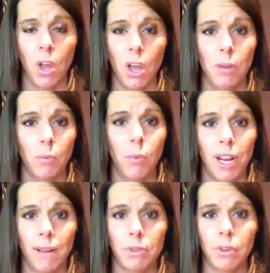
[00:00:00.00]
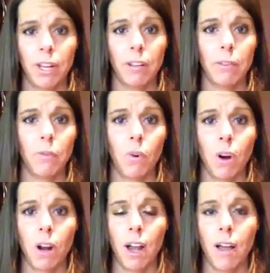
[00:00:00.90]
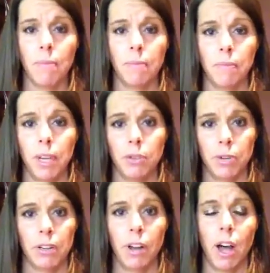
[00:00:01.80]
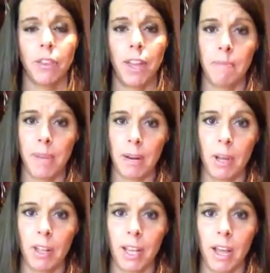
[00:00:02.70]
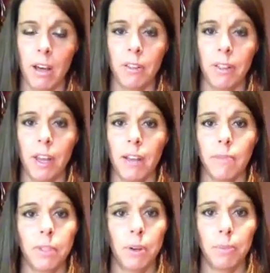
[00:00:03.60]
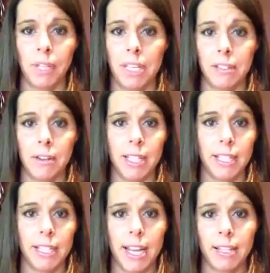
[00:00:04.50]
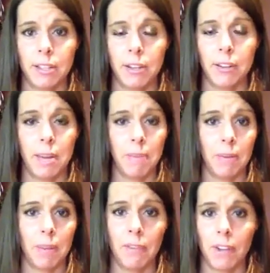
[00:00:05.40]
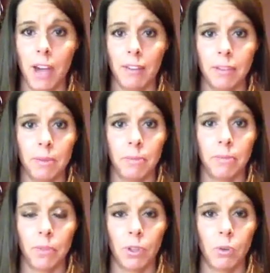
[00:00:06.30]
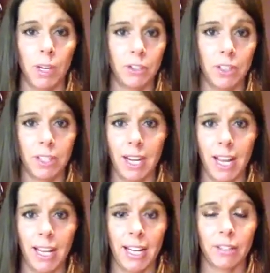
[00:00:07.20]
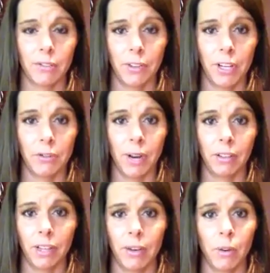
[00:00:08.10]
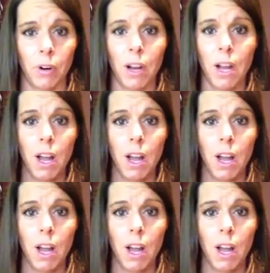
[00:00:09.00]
in what I'm doing for adrenal health and metabolic health. So please don't hesitate to email me if you have some questions that I can answer for you directly, or